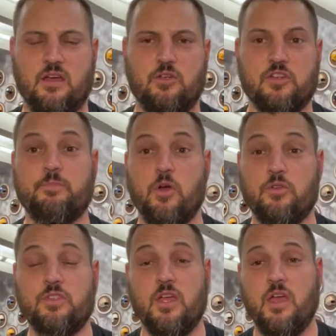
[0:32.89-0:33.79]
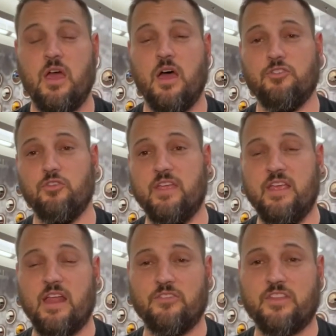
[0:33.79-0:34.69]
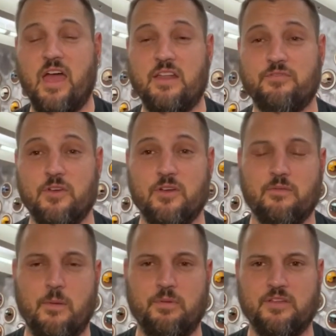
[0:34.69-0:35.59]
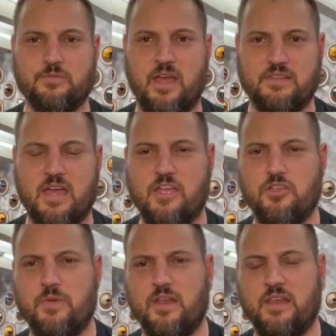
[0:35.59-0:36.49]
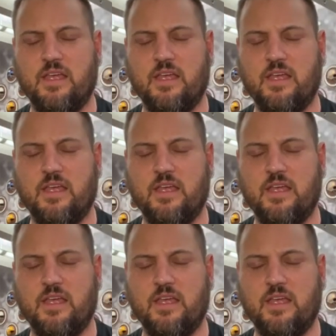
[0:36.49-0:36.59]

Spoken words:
exposed to the heat outside if you're a place that has a high humidity.